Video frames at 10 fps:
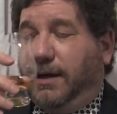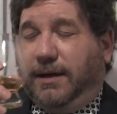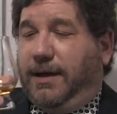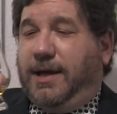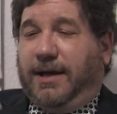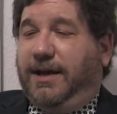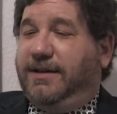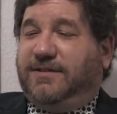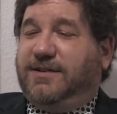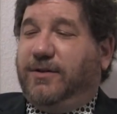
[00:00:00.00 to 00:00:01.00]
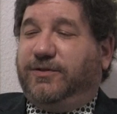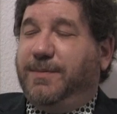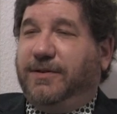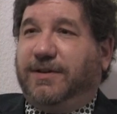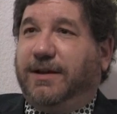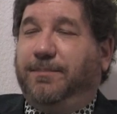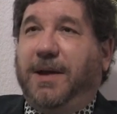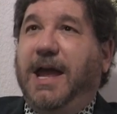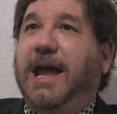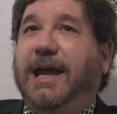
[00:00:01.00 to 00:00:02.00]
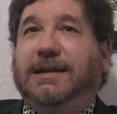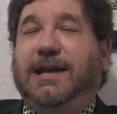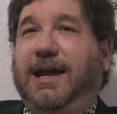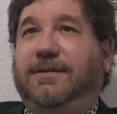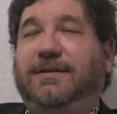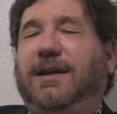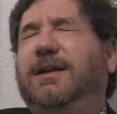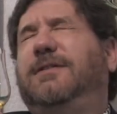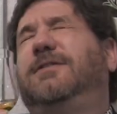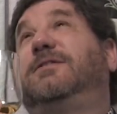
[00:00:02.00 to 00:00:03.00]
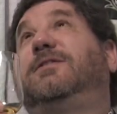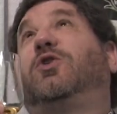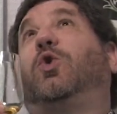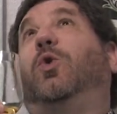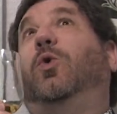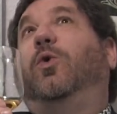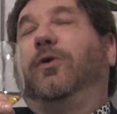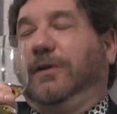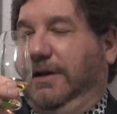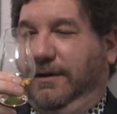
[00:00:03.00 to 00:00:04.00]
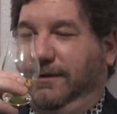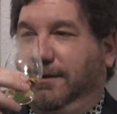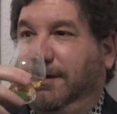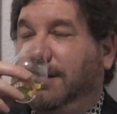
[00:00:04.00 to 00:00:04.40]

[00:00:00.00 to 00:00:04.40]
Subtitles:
it still smells like pancakes, and it's glorious.